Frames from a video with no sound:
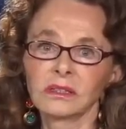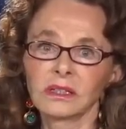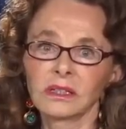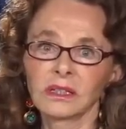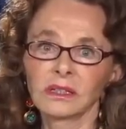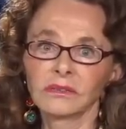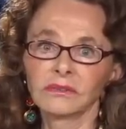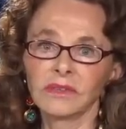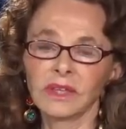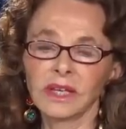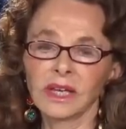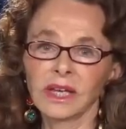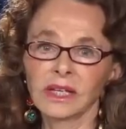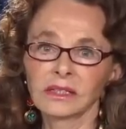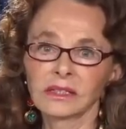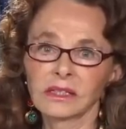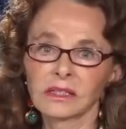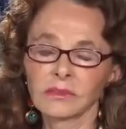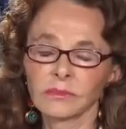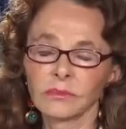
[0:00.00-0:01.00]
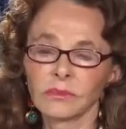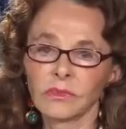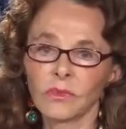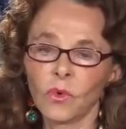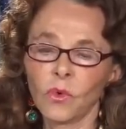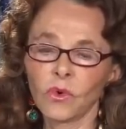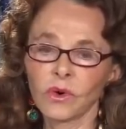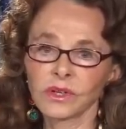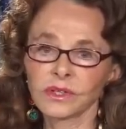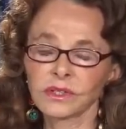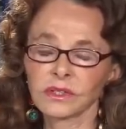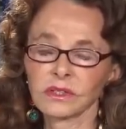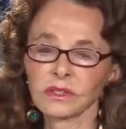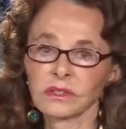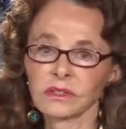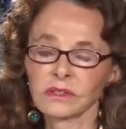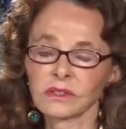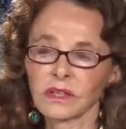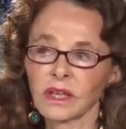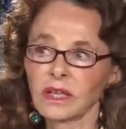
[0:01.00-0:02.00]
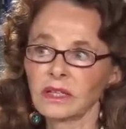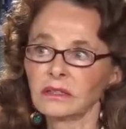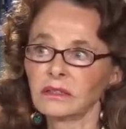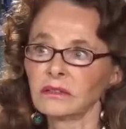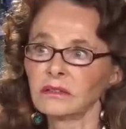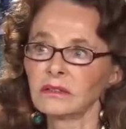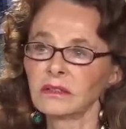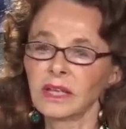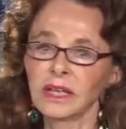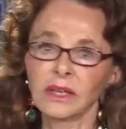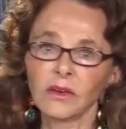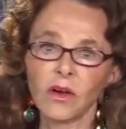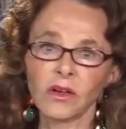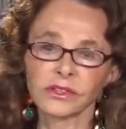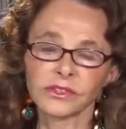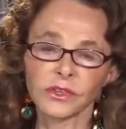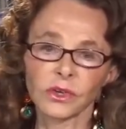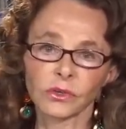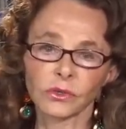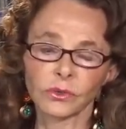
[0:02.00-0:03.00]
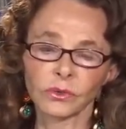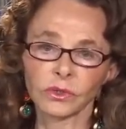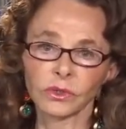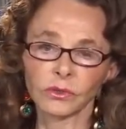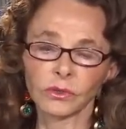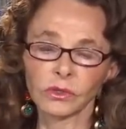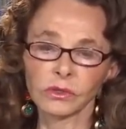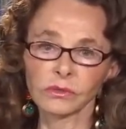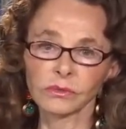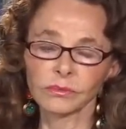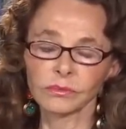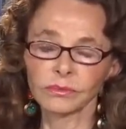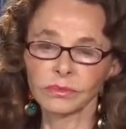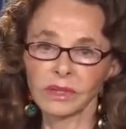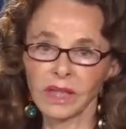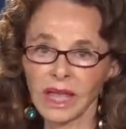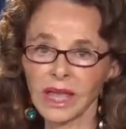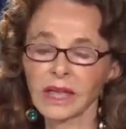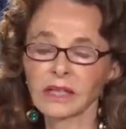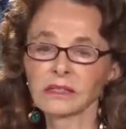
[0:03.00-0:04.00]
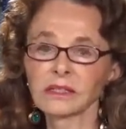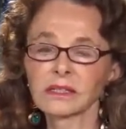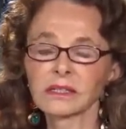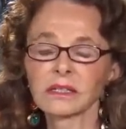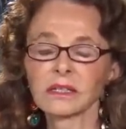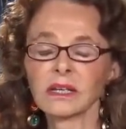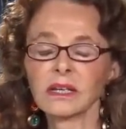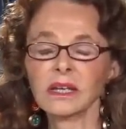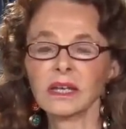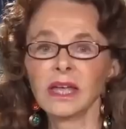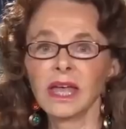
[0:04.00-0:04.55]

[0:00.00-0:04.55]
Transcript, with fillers: Uh, they had some horses and they also grew plants,